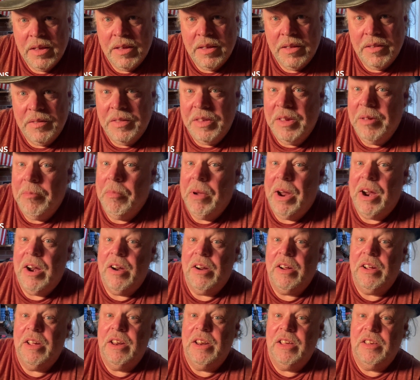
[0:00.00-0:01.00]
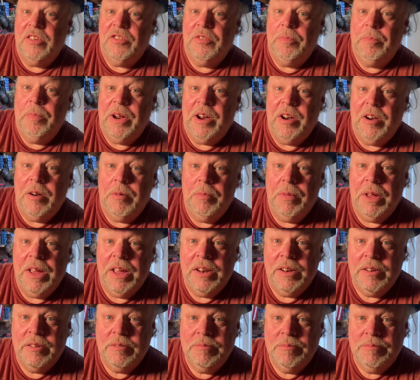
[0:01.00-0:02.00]
The American
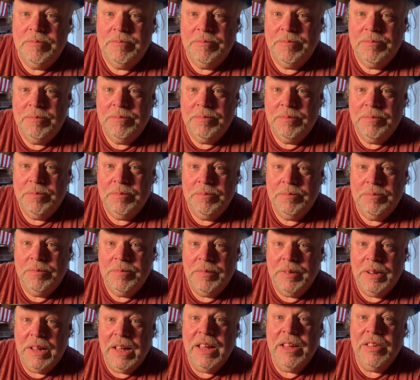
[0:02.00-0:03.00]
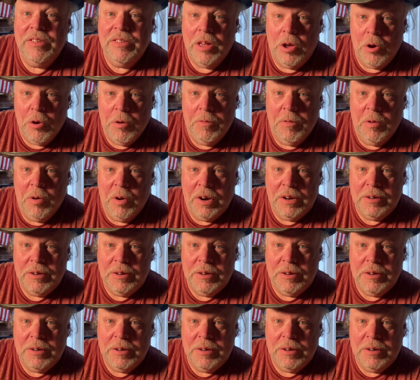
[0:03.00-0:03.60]
experiment is over.